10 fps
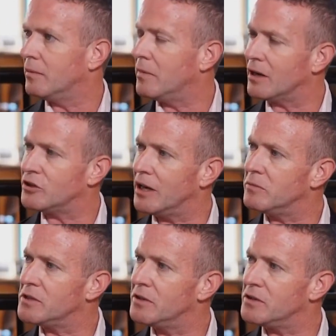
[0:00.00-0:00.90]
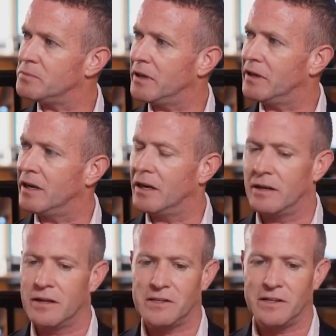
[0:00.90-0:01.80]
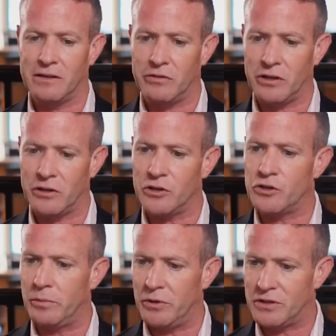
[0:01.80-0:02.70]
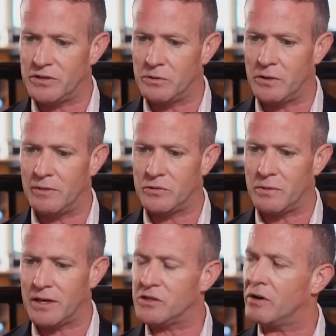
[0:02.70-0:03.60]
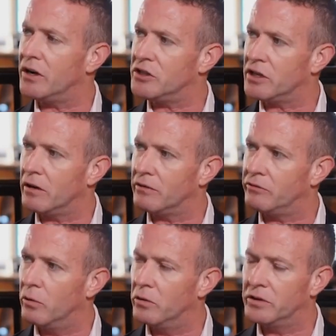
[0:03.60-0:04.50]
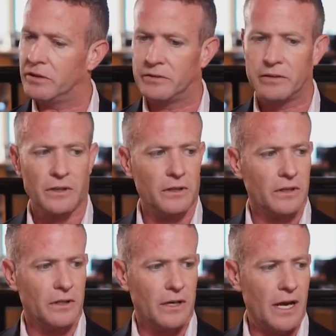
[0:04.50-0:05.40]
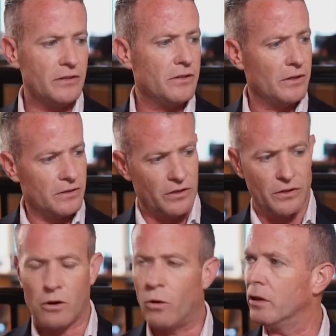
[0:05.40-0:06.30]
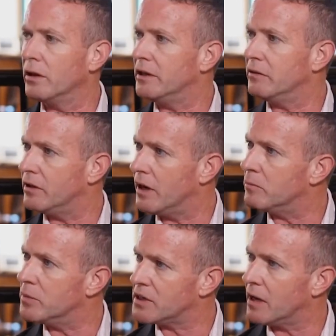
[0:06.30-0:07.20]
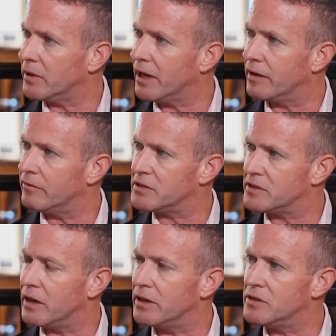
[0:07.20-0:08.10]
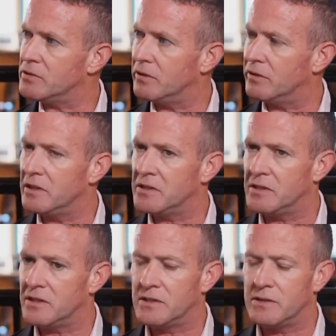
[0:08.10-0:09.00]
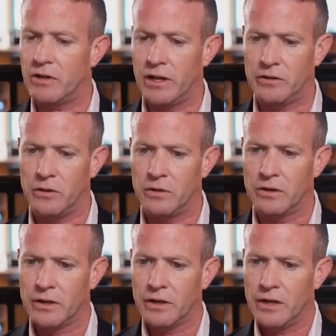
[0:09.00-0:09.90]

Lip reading: Mark Jameson has been a significant contributor to our strategy going forward and to the quality of the numbers coming out of our studies with the assistance of Glencore.